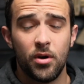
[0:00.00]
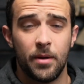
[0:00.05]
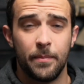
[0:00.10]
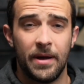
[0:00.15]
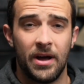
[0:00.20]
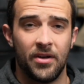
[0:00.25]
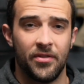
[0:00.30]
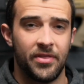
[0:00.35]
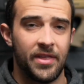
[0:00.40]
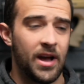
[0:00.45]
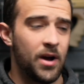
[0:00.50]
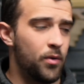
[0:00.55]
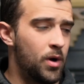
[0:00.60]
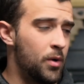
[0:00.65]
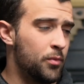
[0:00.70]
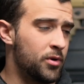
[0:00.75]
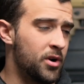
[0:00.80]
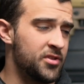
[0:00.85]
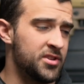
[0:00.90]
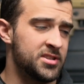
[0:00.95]
about that
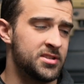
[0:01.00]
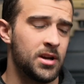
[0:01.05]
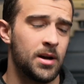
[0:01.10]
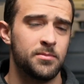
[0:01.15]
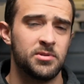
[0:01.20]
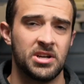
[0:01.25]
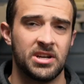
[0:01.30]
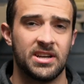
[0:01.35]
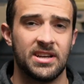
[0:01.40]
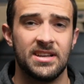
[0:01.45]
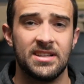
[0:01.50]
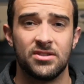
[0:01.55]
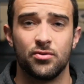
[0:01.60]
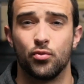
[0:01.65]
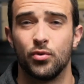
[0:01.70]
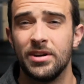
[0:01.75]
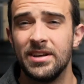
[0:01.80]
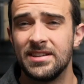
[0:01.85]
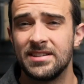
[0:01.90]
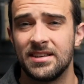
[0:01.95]
while we're on the subject is
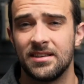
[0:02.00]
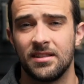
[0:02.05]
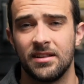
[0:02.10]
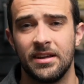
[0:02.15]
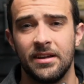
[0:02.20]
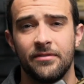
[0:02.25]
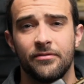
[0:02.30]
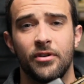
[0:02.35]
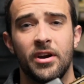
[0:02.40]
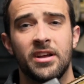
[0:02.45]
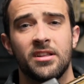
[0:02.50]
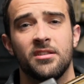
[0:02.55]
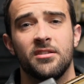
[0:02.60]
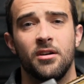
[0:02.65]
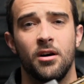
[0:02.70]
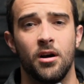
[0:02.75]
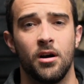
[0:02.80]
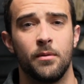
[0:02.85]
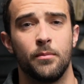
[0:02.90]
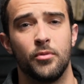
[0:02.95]
recently Franklin
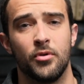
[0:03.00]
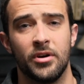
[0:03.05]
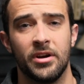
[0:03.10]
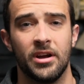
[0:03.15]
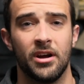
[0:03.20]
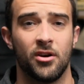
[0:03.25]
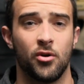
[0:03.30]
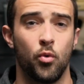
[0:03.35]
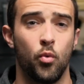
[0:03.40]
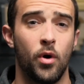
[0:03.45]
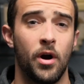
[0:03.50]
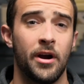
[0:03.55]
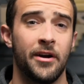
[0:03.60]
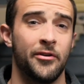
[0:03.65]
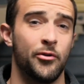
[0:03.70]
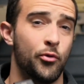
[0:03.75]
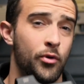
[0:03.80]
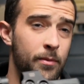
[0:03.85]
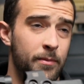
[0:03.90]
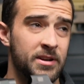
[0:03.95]
Armory
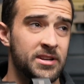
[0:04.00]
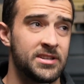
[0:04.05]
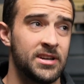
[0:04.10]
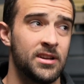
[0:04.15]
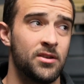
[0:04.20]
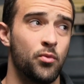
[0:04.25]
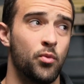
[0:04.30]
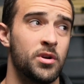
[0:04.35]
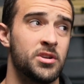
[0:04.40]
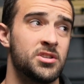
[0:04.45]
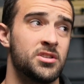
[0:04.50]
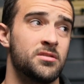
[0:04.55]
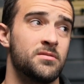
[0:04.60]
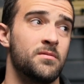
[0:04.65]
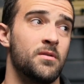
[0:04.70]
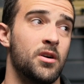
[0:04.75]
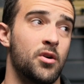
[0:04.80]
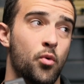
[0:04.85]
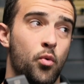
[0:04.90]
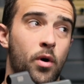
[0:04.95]
acquired Remington, which
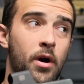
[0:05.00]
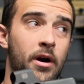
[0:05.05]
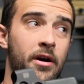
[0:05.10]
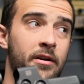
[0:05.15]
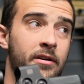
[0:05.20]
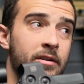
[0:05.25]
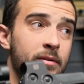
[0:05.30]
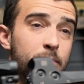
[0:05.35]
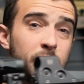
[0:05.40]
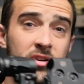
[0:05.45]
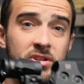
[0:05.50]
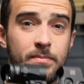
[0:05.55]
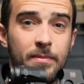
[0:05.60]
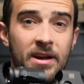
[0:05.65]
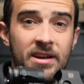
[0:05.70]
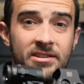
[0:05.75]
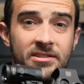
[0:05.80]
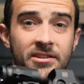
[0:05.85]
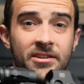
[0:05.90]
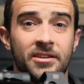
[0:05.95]
acquired
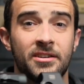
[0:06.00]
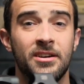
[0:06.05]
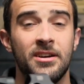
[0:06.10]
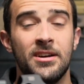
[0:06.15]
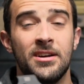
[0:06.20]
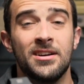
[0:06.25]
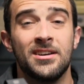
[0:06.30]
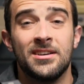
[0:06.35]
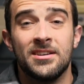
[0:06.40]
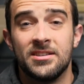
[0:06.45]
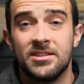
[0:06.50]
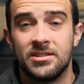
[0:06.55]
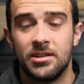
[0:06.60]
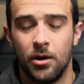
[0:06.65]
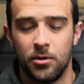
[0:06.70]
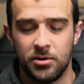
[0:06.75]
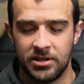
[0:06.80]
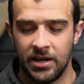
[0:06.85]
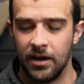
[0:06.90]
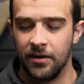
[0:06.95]
Bushmaster.
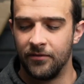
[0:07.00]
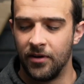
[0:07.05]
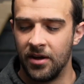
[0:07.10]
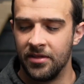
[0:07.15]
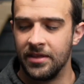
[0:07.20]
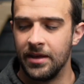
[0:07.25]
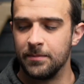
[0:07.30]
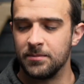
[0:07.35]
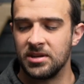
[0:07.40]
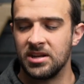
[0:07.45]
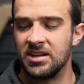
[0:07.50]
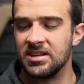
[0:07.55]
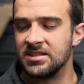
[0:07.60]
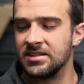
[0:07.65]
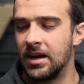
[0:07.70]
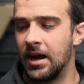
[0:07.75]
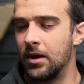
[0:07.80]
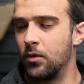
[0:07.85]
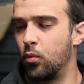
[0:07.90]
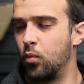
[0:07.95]
So it's kind of on them to
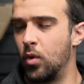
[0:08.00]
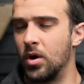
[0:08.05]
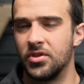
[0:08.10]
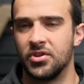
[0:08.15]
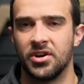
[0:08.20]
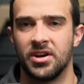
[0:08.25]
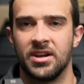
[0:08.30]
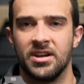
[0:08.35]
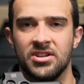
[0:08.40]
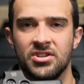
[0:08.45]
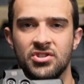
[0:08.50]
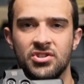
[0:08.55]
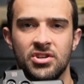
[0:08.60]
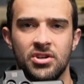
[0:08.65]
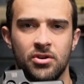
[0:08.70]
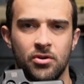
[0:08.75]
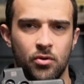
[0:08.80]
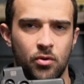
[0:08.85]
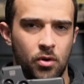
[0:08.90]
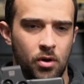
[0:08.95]
decide what they're gonna
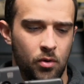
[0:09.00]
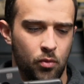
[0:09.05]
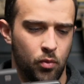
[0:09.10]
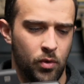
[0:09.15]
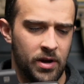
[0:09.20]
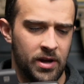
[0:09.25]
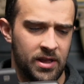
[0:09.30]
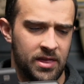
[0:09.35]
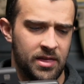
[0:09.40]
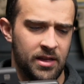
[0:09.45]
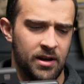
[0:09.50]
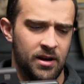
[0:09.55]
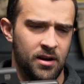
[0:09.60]
do with